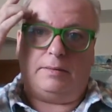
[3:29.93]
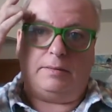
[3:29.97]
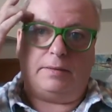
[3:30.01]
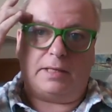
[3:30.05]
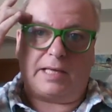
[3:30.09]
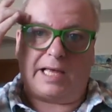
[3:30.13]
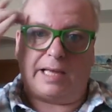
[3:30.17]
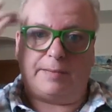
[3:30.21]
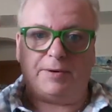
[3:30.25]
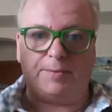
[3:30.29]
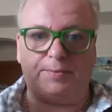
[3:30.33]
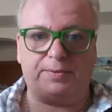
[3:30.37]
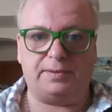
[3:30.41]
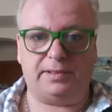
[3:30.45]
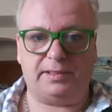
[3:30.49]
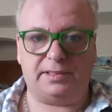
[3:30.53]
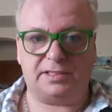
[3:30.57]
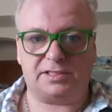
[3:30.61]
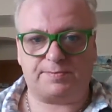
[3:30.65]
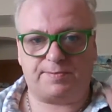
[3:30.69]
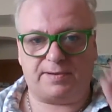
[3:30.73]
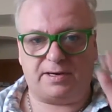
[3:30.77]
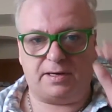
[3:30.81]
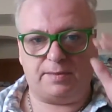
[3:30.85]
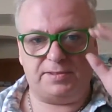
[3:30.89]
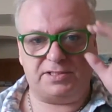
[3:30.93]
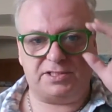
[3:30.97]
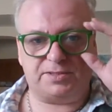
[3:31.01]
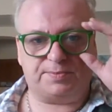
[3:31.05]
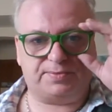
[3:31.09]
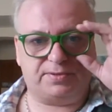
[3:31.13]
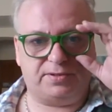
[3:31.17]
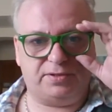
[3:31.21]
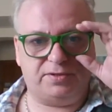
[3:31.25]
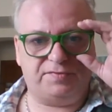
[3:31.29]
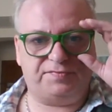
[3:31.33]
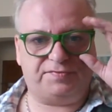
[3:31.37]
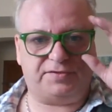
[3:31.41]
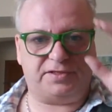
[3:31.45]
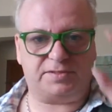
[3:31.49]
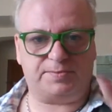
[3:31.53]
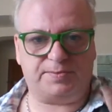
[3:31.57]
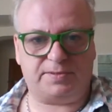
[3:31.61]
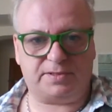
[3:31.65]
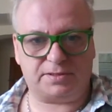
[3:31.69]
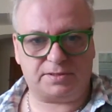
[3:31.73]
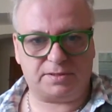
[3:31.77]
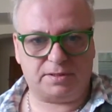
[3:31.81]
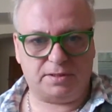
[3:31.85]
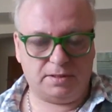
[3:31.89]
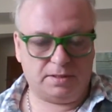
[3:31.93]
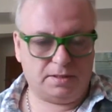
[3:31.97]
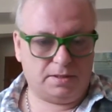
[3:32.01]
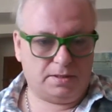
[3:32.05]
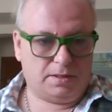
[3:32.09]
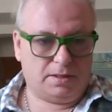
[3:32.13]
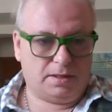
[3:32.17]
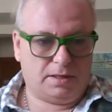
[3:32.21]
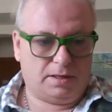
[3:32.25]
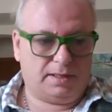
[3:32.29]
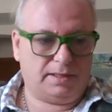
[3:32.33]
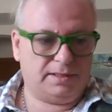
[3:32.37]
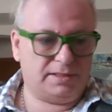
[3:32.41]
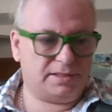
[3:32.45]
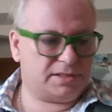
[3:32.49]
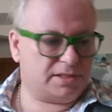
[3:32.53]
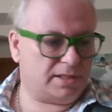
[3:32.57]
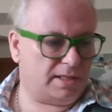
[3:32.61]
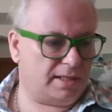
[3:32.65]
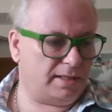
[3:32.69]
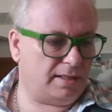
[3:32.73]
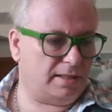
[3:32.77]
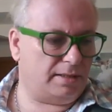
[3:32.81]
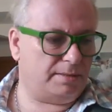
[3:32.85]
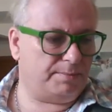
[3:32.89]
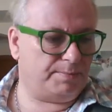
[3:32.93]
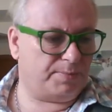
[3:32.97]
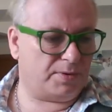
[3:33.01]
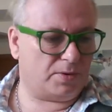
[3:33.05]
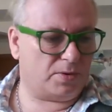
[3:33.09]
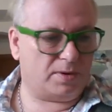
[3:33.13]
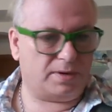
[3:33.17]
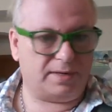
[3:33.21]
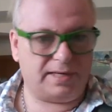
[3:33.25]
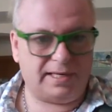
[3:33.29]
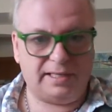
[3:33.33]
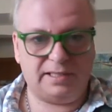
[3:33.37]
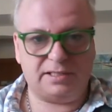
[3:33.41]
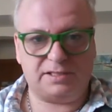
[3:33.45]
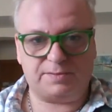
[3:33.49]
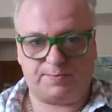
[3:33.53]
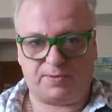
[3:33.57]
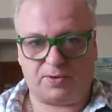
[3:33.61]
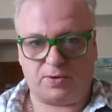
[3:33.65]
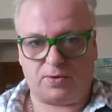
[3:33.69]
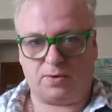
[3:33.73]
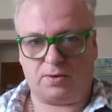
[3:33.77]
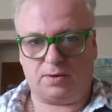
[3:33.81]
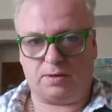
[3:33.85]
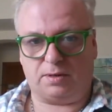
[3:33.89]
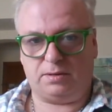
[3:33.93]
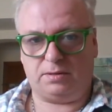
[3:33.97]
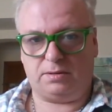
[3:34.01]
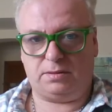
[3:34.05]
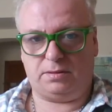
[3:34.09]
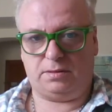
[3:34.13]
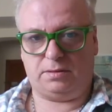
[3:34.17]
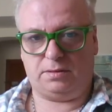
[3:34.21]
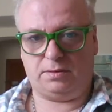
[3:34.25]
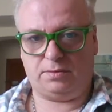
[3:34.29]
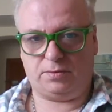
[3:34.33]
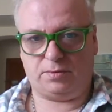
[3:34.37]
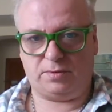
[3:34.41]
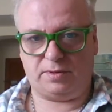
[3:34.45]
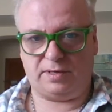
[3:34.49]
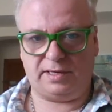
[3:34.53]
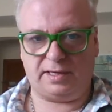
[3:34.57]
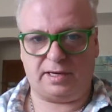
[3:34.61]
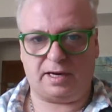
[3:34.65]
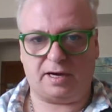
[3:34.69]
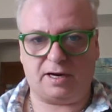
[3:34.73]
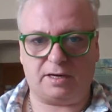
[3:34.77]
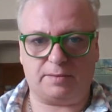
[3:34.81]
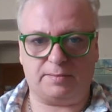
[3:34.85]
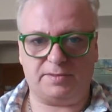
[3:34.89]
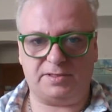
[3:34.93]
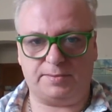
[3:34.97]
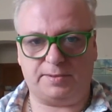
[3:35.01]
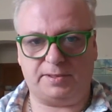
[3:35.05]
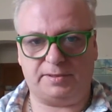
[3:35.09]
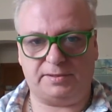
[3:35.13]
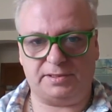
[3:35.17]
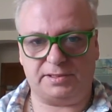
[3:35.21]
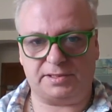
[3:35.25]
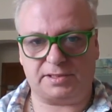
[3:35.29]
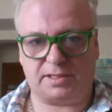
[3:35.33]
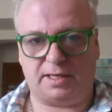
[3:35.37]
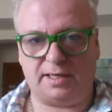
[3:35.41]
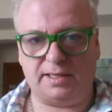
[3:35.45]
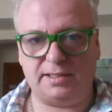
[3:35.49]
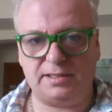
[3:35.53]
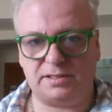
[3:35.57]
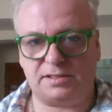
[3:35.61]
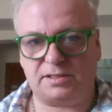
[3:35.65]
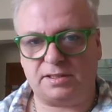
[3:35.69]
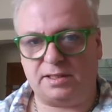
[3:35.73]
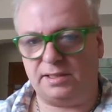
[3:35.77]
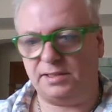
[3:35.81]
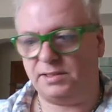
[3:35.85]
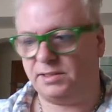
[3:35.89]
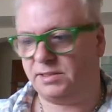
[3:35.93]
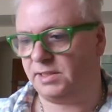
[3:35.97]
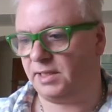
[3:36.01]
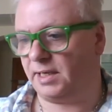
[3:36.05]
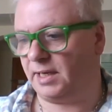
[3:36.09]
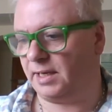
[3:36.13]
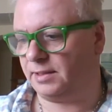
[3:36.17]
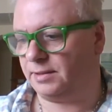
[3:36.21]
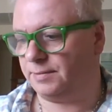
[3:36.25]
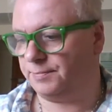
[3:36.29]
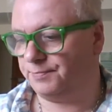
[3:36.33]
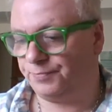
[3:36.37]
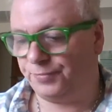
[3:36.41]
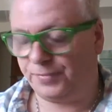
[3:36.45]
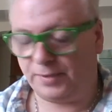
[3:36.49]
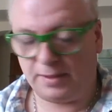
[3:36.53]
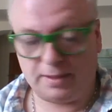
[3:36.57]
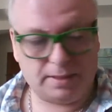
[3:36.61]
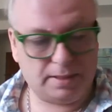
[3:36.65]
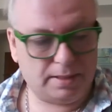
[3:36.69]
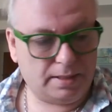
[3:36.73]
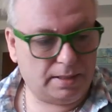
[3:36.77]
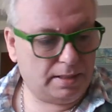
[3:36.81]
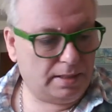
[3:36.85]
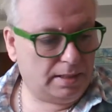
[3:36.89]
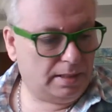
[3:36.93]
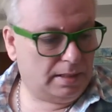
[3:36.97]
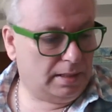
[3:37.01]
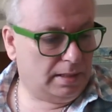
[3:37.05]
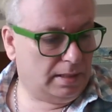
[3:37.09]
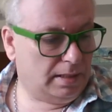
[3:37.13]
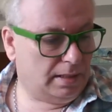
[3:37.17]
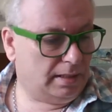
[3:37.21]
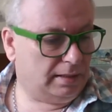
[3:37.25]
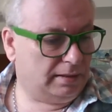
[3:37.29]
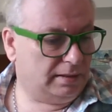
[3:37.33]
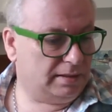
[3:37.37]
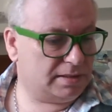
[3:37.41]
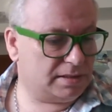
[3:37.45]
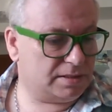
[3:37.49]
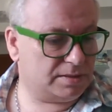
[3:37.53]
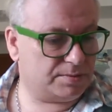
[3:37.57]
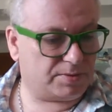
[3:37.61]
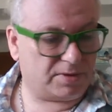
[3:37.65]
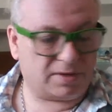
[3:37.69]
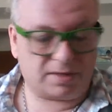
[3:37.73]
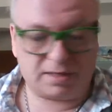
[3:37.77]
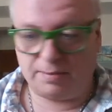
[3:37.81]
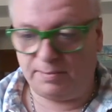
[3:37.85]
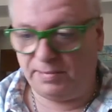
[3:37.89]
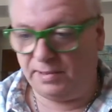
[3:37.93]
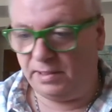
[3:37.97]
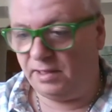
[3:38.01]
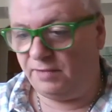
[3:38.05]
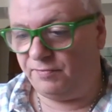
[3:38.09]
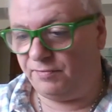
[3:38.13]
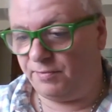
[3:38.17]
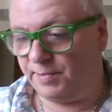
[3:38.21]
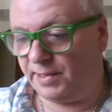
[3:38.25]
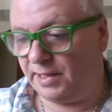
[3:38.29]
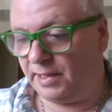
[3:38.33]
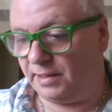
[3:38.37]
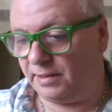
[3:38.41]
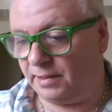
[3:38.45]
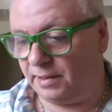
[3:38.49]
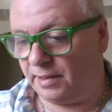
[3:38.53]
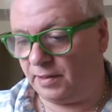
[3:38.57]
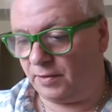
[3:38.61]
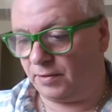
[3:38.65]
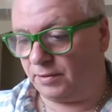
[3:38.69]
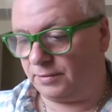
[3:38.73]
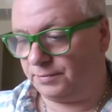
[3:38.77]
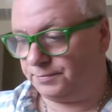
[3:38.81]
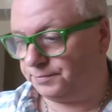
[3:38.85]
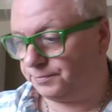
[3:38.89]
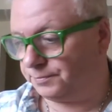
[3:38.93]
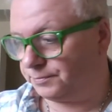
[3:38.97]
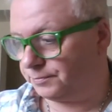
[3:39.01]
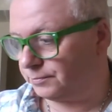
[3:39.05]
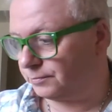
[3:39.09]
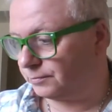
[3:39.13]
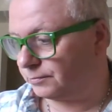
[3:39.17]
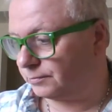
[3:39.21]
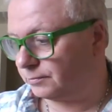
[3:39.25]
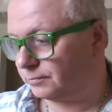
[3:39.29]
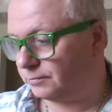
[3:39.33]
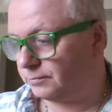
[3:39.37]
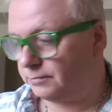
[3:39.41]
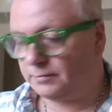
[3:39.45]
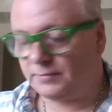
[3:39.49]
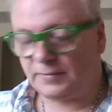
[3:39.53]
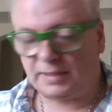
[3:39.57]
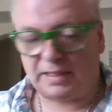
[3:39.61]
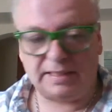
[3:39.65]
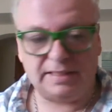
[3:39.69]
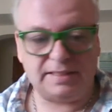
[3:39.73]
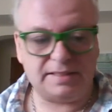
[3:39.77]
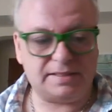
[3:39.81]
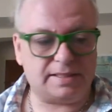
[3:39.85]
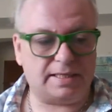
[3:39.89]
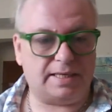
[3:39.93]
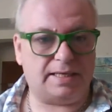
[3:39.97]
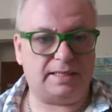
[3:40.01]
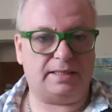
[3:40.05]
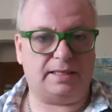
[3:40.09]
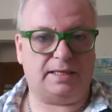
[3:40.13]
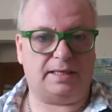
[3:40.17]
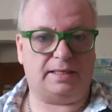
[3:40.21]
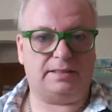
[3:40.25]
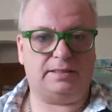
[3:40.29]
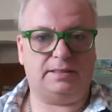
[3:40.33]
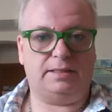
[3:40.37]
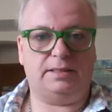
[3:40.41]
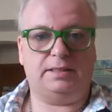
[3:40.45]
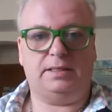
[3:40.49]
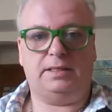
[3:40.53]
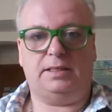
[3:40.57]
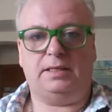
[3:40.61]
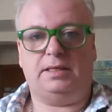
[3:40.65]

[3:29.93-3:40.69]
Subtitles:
Came up with an experiment to prove this, because Einstein and Niels Bohr were in argument about this. Einstein said, and this is where I believe he made an error, he said that